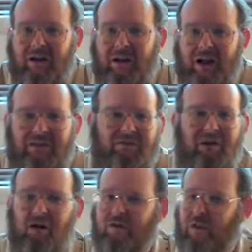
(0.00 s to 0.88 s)
It's
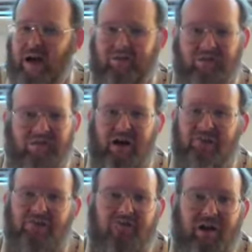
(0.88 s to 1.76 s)
a classic type
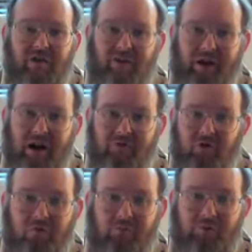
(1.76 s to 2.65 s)
of tale that I've
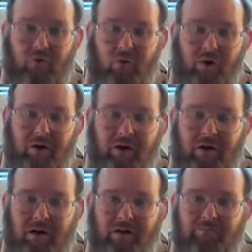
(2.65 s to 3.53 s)
heard before,
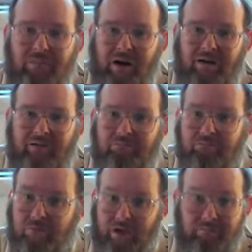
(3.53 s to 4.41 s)
but
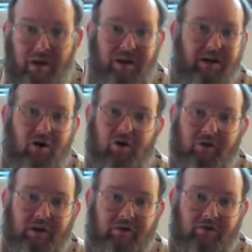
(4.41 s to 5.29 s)
like many
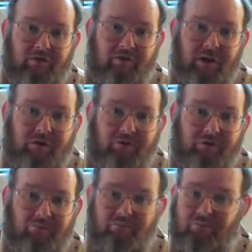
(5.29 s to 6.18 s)
holiday
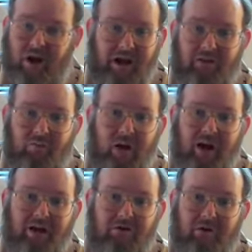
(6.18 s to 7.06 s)
tales, I don't
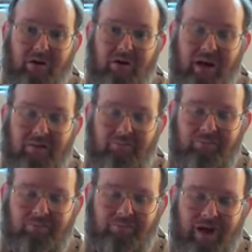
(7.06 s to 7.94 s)
mind hearing it again,
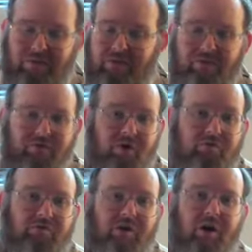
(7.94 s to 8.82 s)
as it
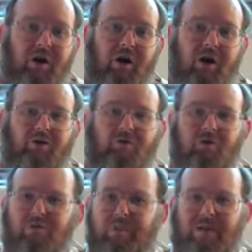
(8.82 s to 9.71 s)
shows
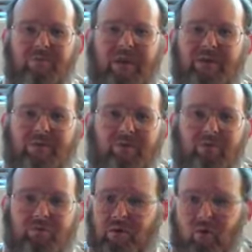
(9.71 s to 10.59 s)
two people that
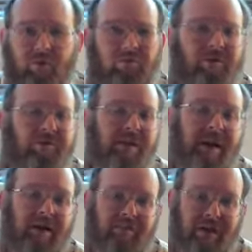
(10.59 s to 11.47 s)
would normally be
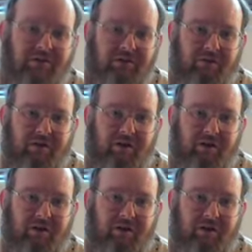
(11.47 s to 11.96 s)
enemies,